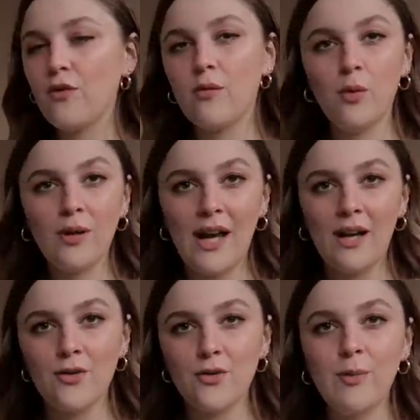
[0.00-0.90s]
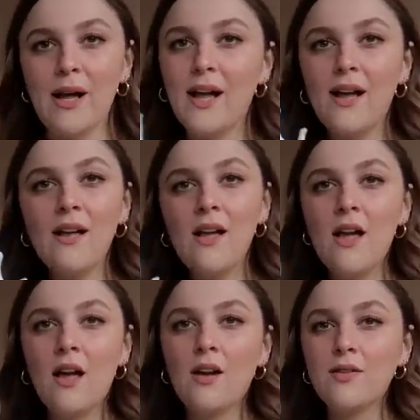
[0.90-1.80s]
for a more casual pair
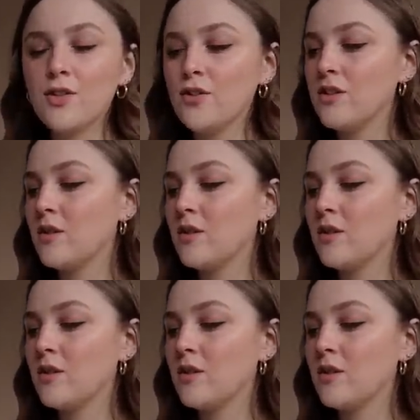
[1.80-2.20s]
of shoes,